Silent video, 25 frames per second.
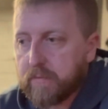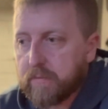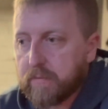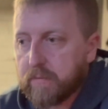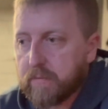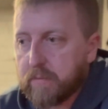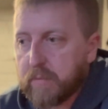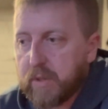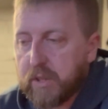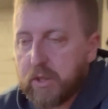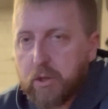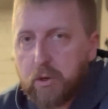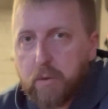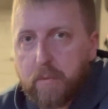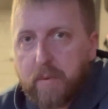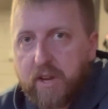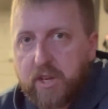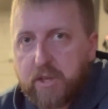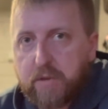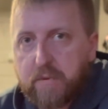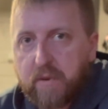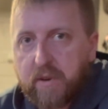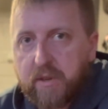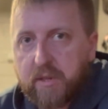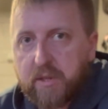my 2
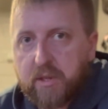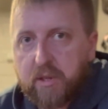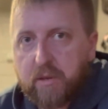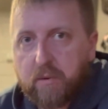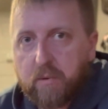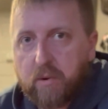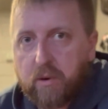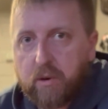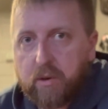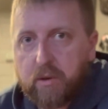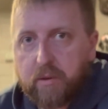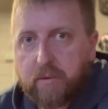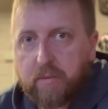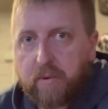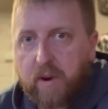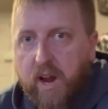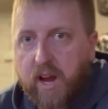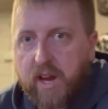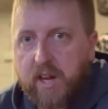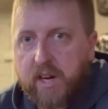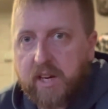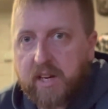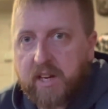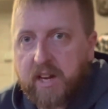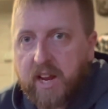best friends in the world,
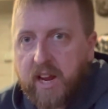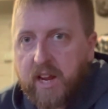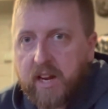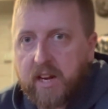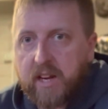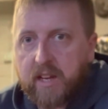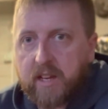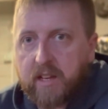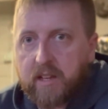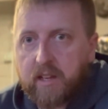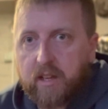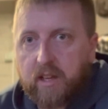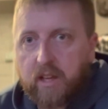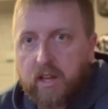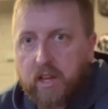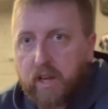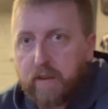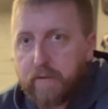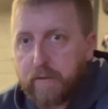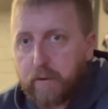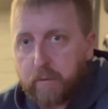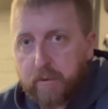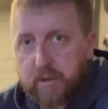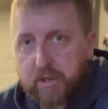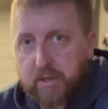Ryan and Danny.
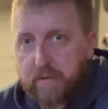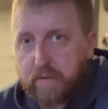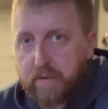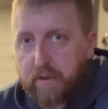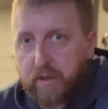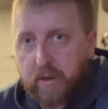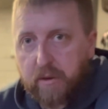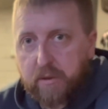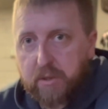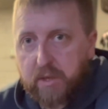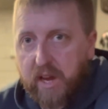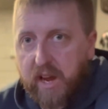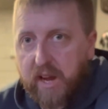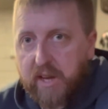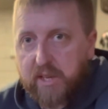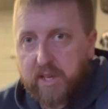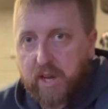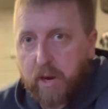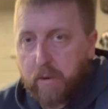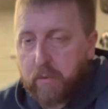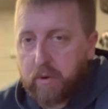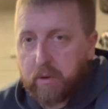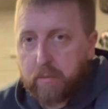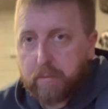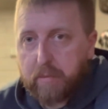If it wasn't for those guys, I
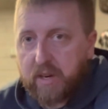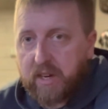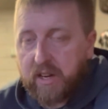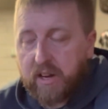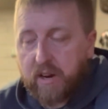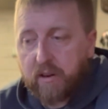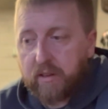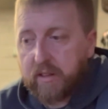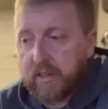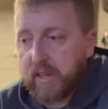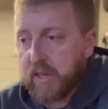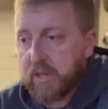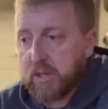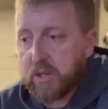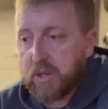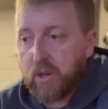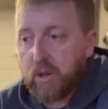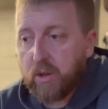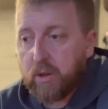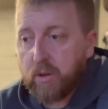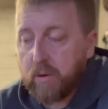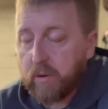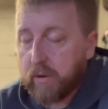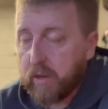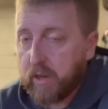wouldn't be nearly as
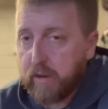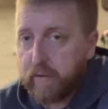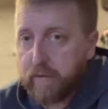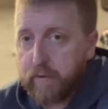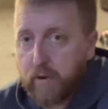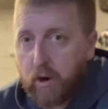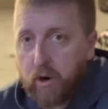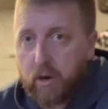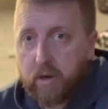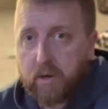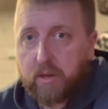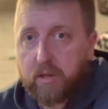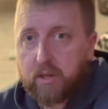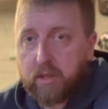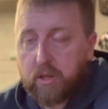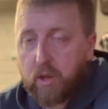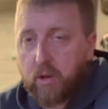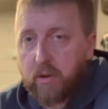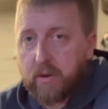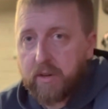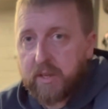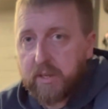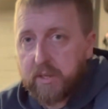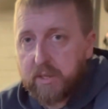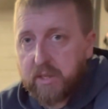far
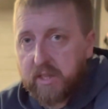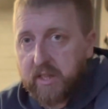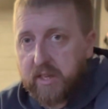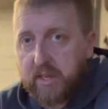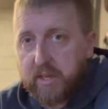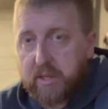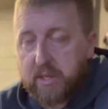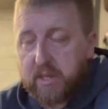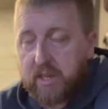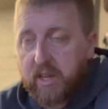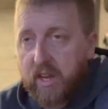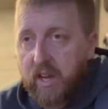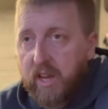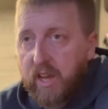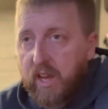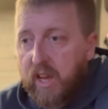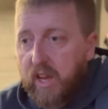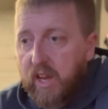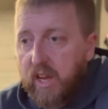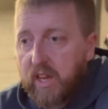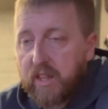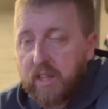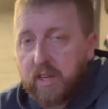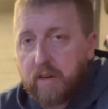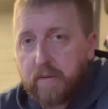along as this.
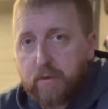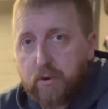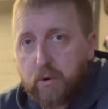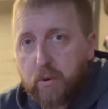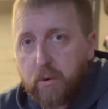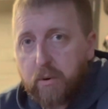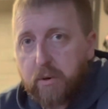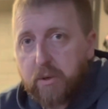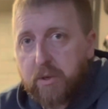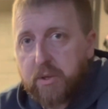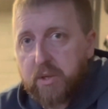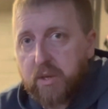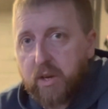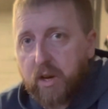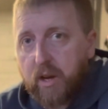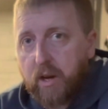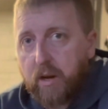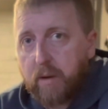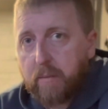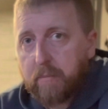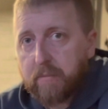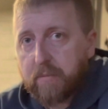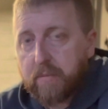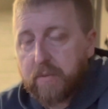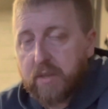And then of course,
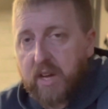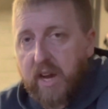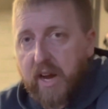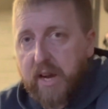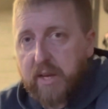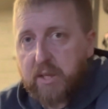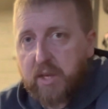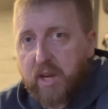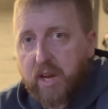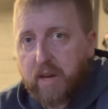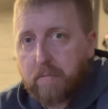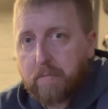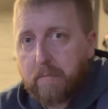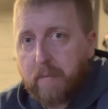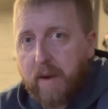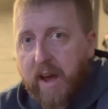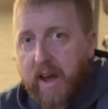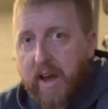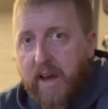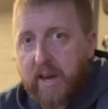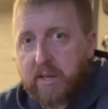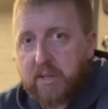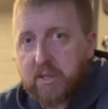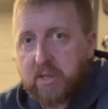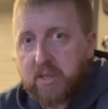the guys like
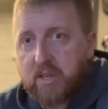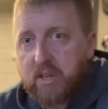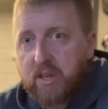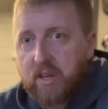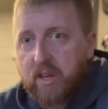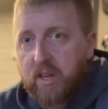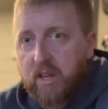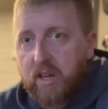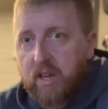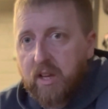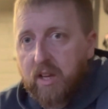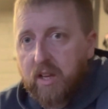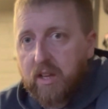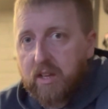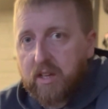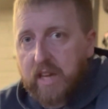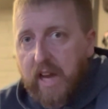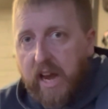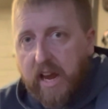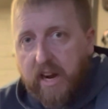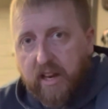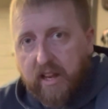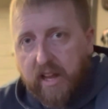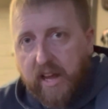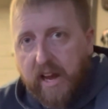Max,
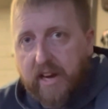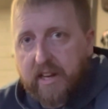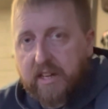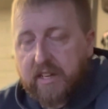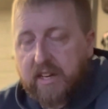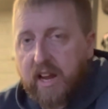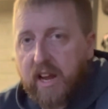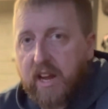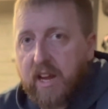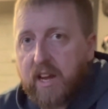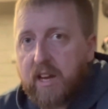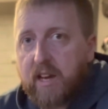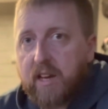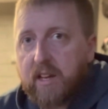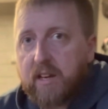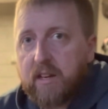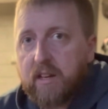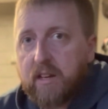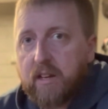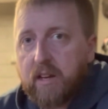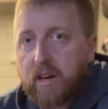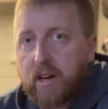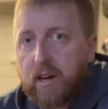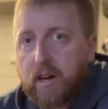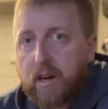Cadillac Dan,
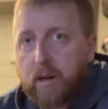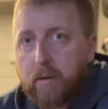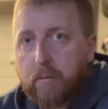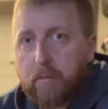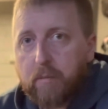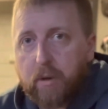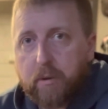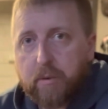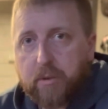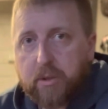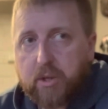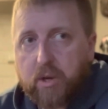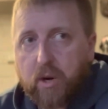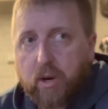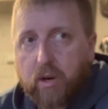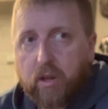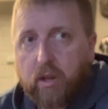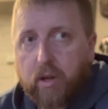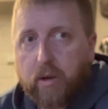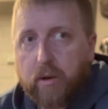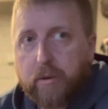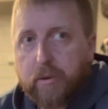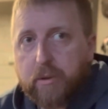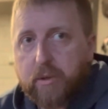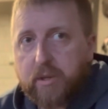Lone Star
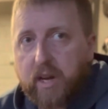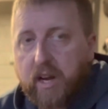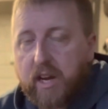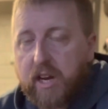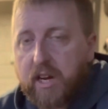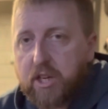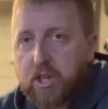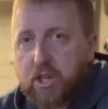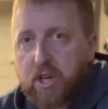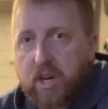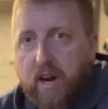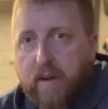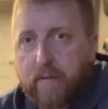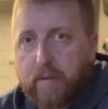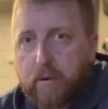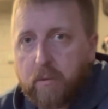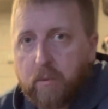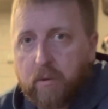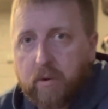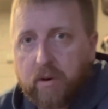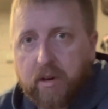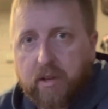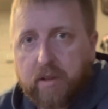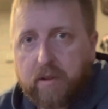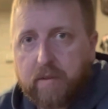Lowe's, each and every
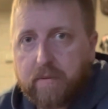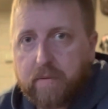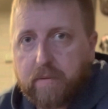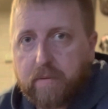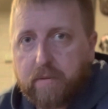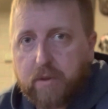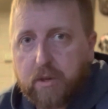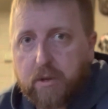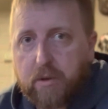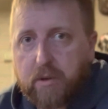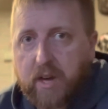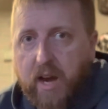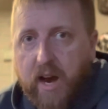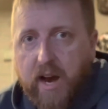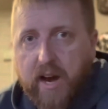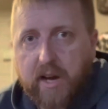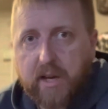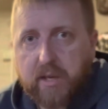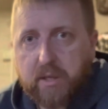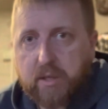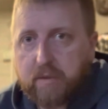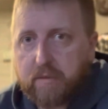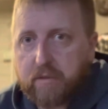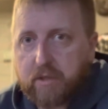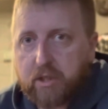one of you
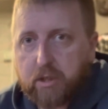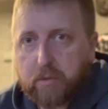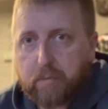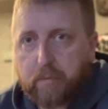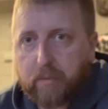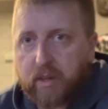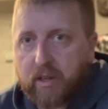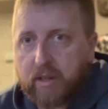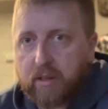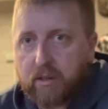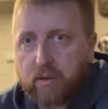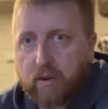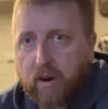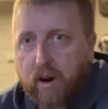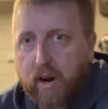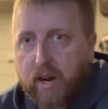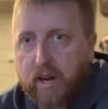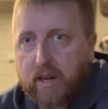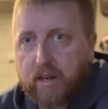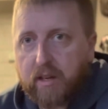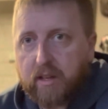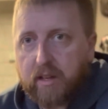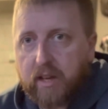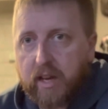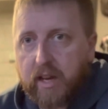guys have just been
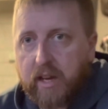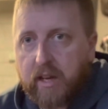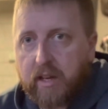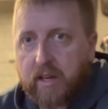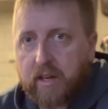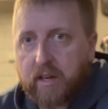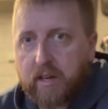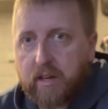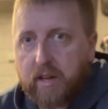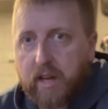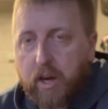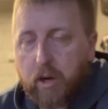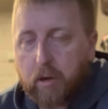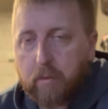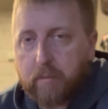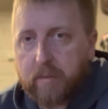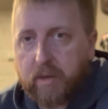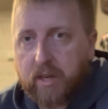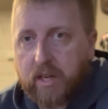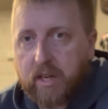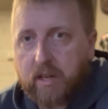great and helped me